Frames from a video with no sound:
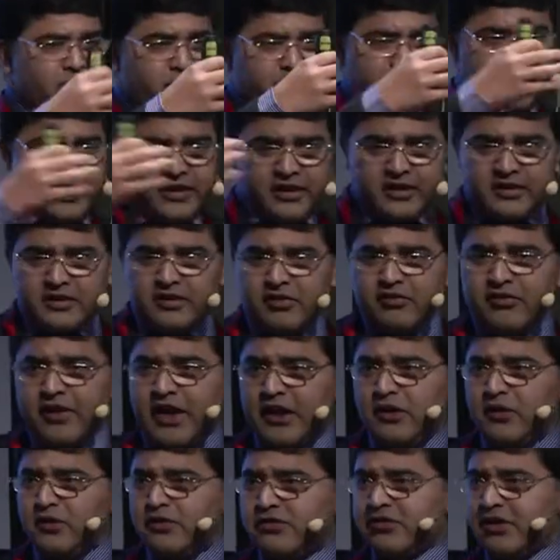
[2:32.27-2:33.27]
Where in the
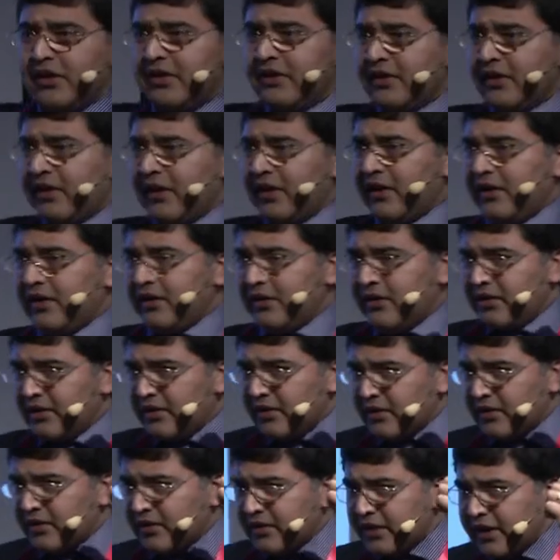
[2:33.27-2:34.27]
value chain they are
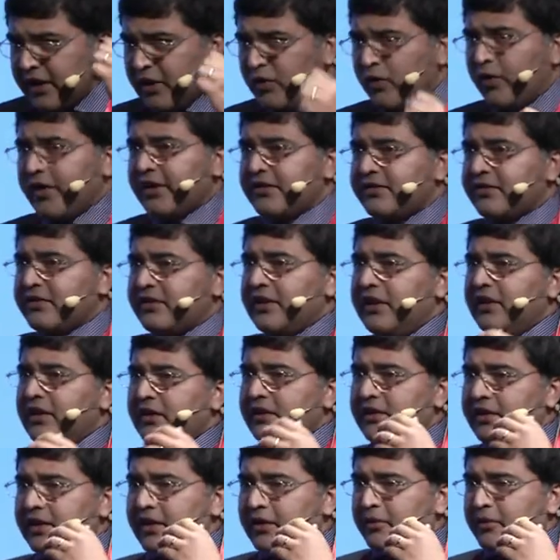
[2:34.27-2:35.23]
investing,